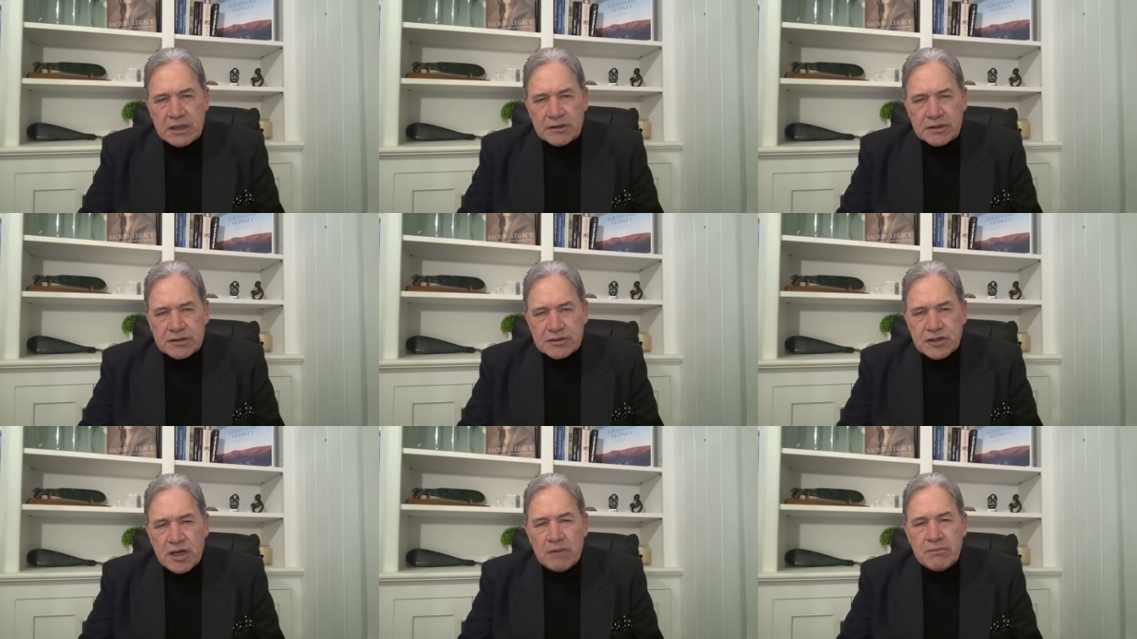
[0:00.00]
They
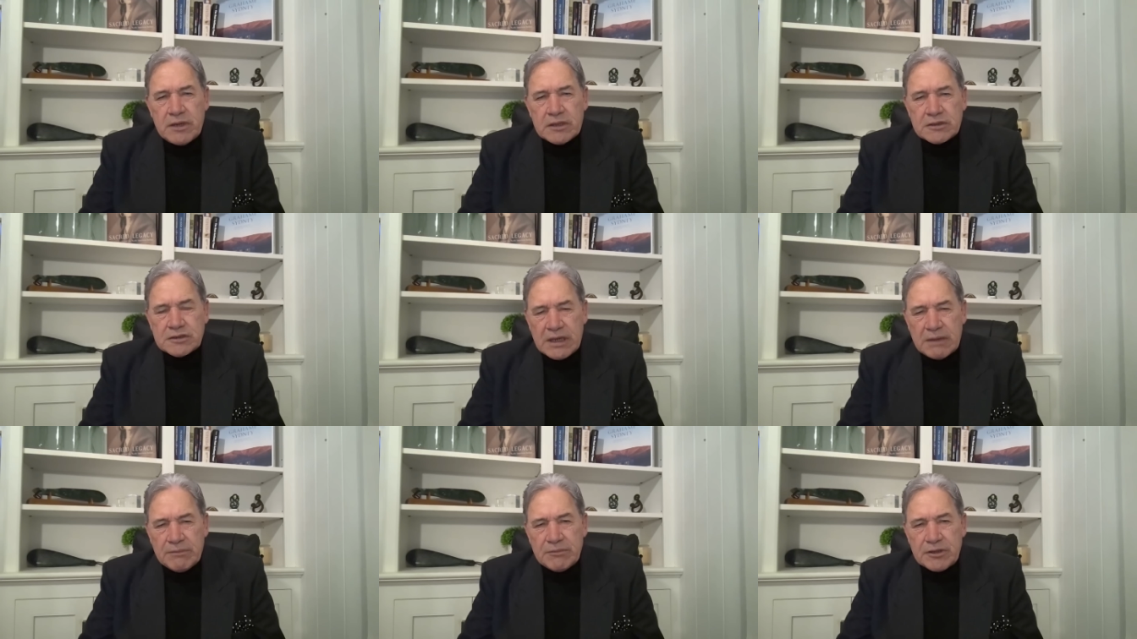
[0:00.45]
got so
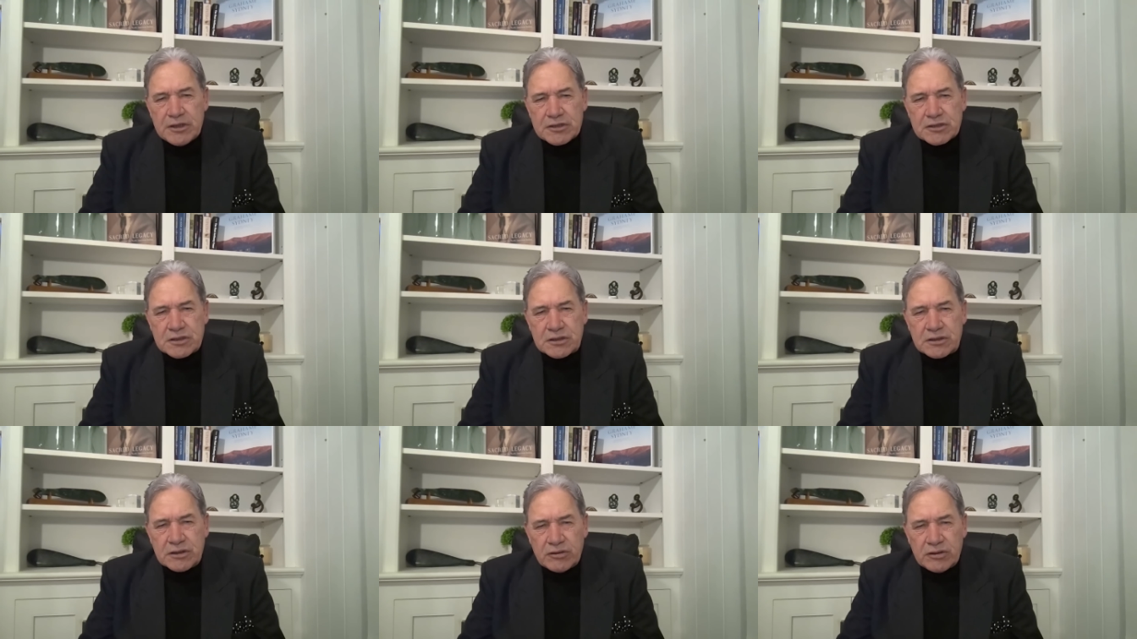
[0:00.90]
much
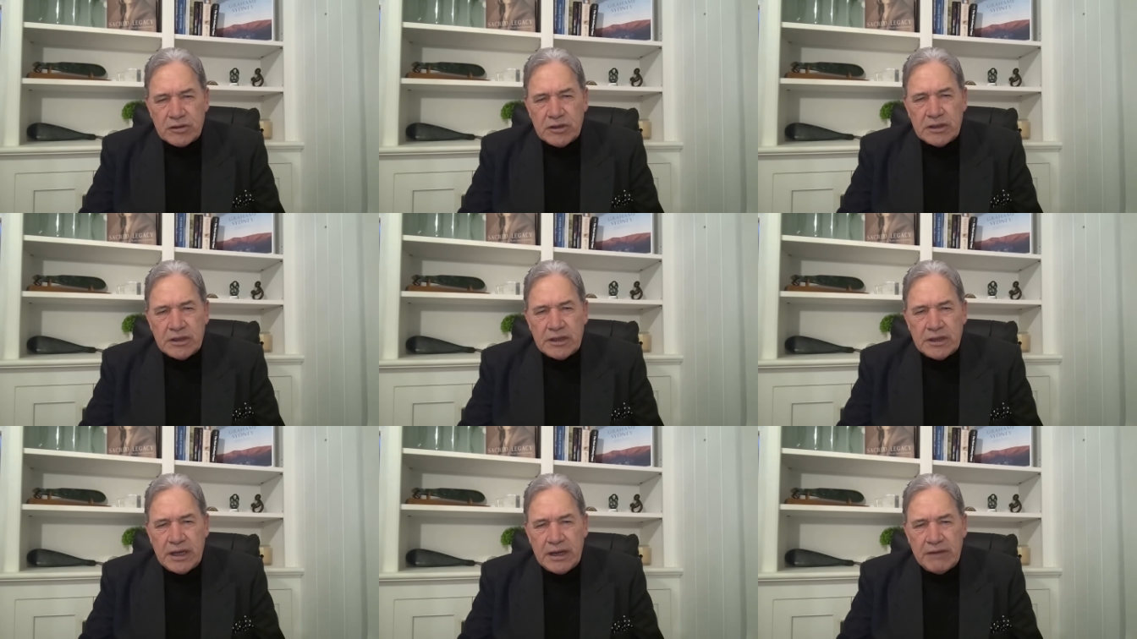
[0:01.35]
ammunition,
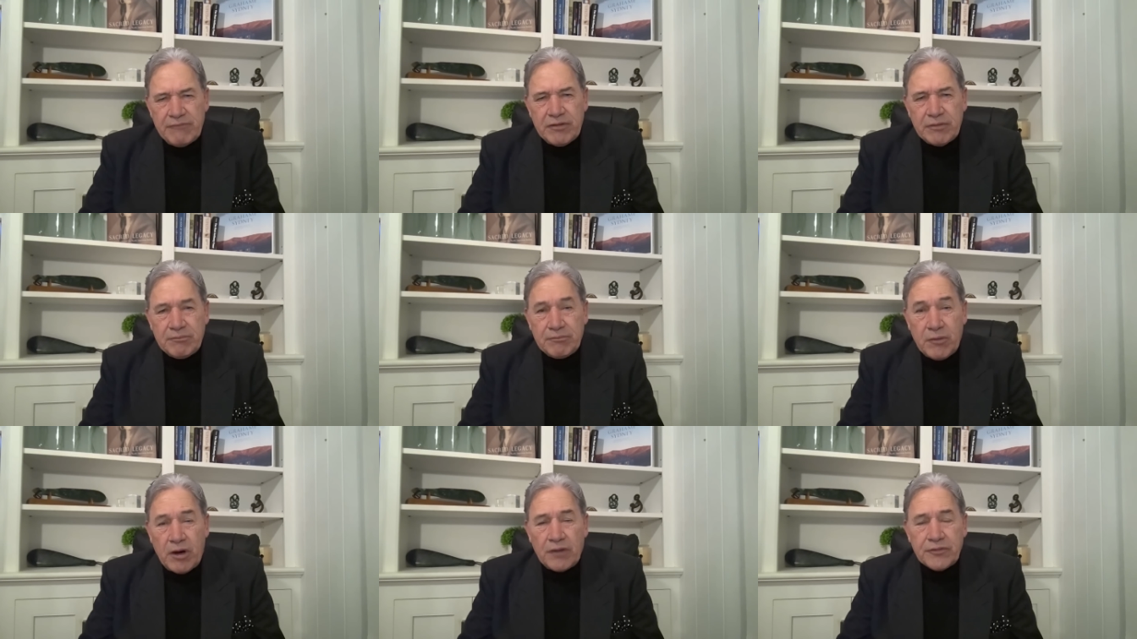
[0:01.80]
nearly
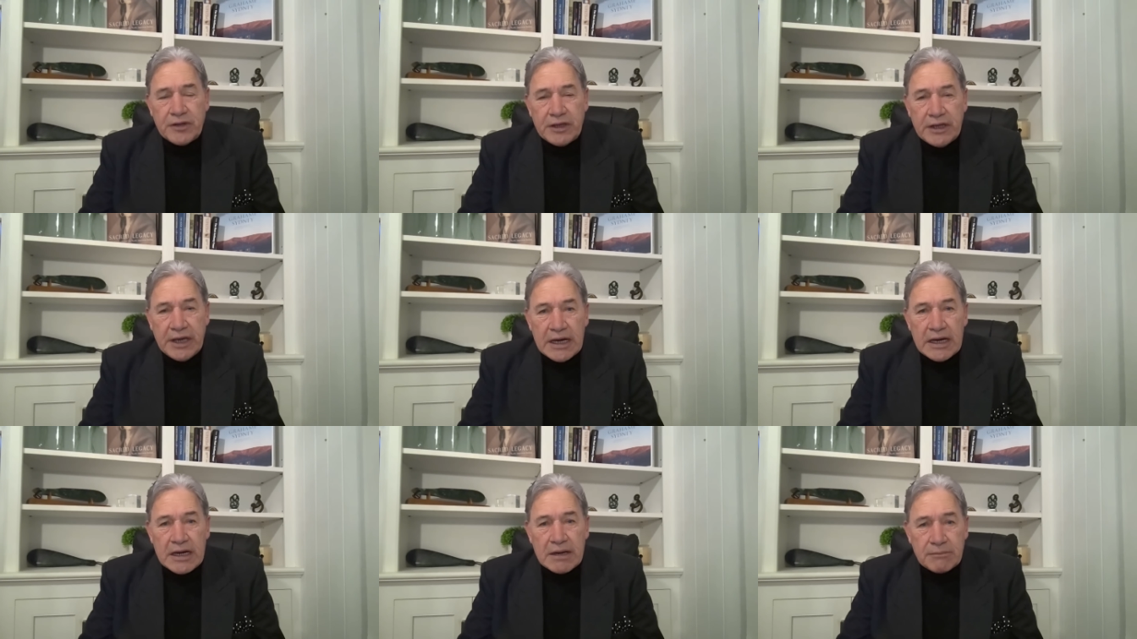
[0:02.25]
every on
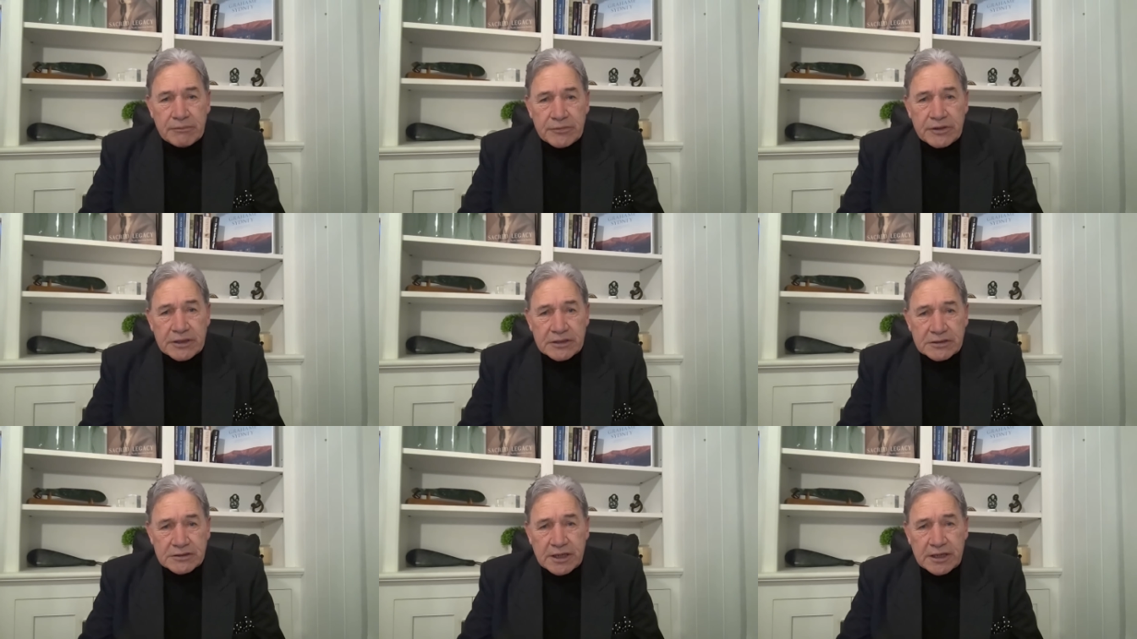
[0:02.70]
the
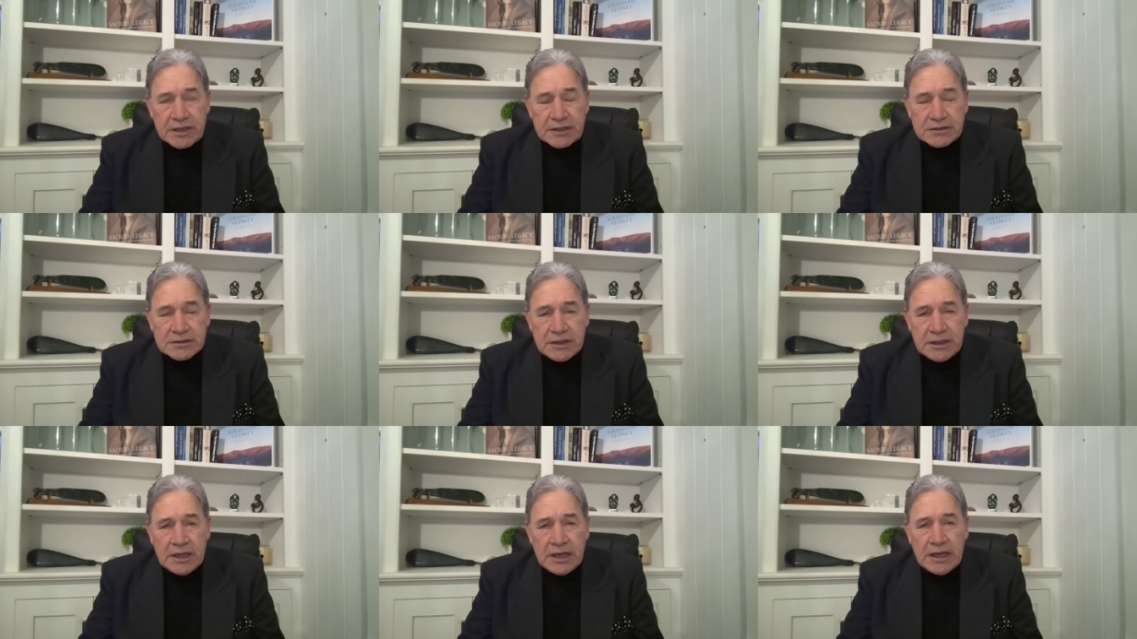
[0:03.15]
arm these
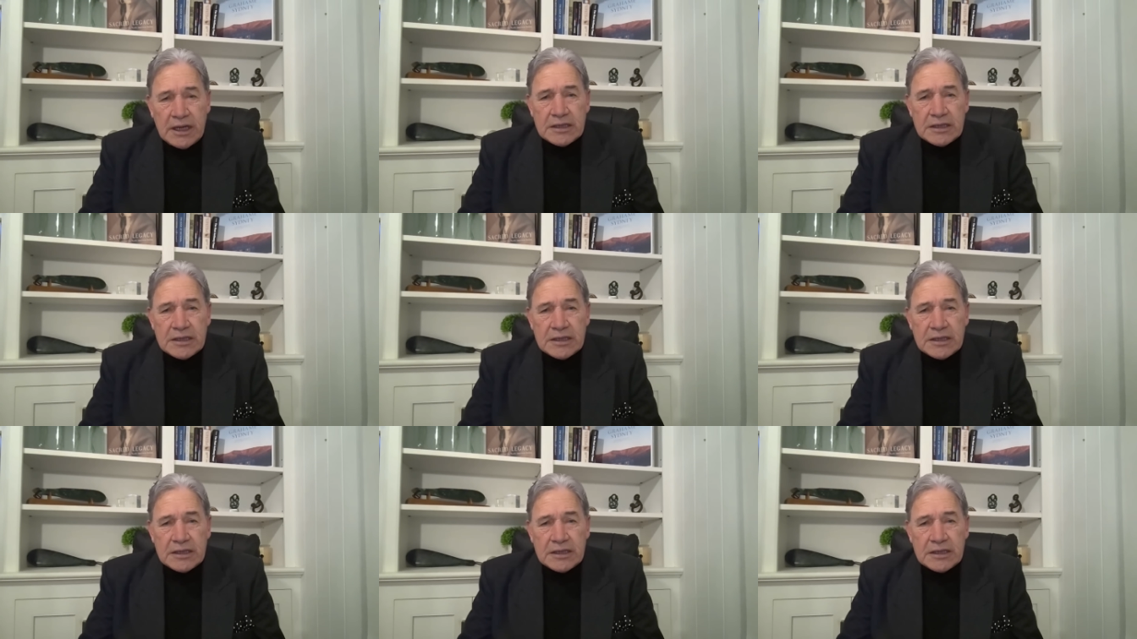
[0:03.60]
days.